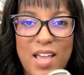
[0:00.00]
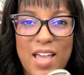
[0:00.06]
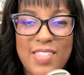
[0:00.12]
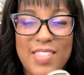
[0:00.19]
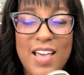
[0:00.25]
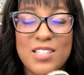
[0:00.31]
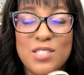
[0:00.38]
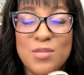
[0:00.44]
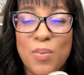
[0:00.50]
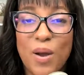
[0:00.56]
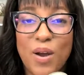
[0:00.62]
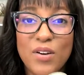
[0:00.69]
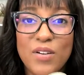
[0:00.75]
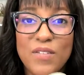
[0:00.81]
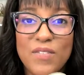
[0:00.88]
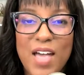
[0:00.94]
And that's
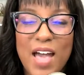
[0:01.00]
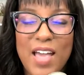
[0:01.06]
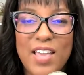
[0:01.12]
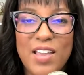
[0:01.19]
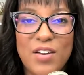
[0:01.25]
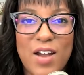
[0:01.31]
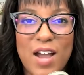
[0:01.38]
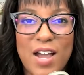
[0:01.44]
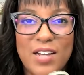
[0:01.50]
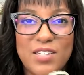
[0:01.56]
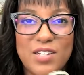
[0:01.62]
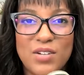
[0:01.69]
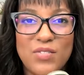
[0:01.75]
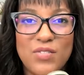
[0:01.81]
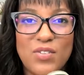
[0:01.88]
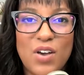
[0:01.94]
part of that
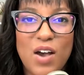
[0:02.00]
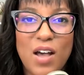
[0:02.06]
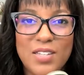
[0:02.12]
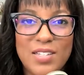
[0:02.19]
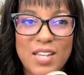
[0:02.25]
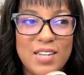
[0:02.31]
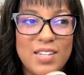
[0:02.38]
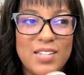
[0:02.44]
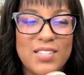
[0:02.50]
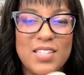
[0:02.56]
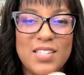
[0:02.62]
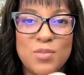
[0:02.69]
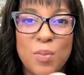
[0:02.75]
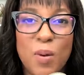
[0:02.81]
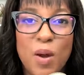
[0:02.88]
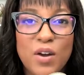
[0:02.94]
interactive content.
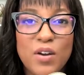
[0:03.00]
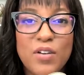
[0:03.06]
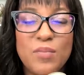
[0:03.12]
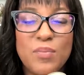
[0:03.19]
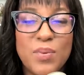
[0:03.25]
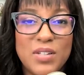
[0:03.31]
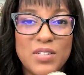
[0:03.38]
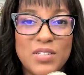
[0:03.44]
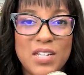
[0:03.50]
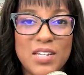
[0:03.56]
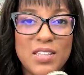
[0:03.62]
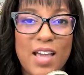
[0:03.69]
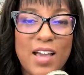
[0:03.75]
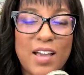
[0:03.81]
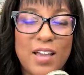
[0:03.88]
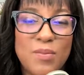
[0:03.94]
It's part of building
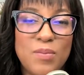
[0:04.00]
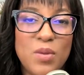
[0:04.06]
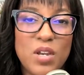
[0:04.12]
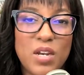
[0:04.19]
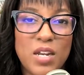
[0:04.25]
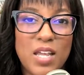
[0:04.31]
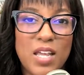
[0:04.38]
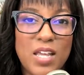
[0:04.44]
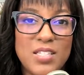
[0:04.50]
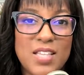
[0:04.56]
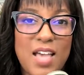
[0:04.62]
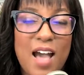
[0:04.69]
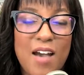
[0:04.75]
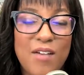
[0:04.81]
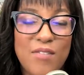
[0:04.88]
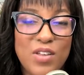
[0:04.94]
that community, is
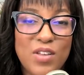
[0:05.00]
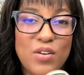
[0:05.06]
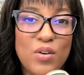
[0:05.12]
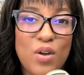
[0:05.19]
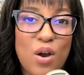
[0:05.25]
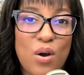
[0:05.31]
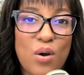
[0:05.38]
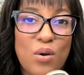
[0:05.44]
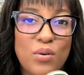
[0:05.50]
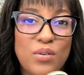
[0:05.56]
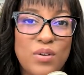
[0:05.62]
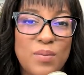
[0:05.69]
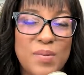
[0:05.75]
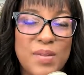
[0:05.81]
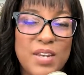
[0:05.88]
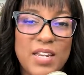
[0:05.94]
having your own
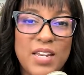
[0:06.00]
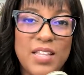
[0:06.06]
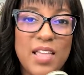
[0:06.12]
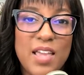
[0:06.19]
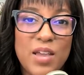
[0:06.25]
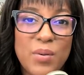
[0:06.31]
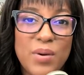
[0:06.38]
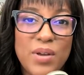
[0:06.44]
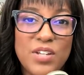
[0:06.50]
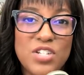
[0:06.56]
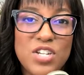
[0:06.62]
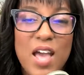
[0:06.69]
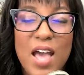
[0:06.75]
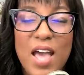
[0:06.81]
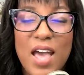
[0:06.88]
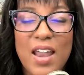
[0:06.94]
community language
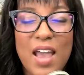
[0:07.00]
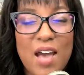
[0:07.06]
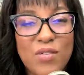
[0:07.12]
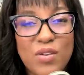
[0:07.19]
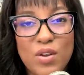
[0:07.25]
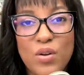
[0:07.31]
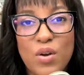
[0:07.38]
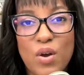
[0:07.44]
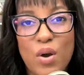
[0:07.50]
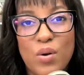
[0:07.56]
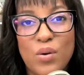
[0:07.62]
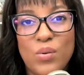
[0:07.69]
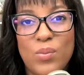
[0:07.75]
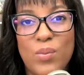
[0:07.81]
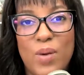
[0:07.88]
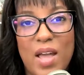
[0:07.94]
and having your
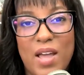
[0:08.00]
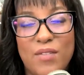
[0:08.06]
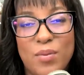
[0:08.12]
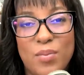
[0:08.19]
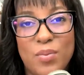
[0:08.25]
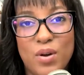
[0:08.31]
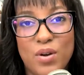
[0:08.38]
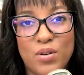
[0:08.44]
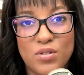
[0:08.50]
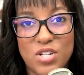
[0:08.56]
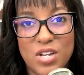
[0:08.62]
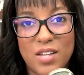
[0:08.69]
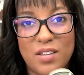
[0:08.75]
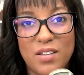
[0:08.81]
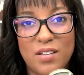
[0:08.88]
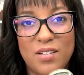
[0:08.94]
own way of
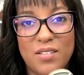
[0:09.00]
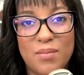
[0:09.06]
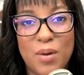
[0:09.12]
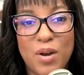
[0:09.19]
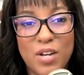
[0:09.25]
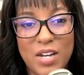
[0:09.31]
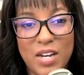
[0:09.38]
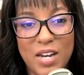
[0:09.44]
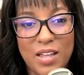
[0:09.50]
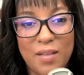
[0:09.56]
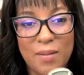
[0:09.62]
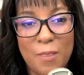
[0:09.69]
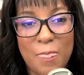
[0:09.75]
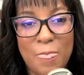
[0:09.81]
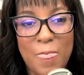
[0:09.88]
approaching marketing.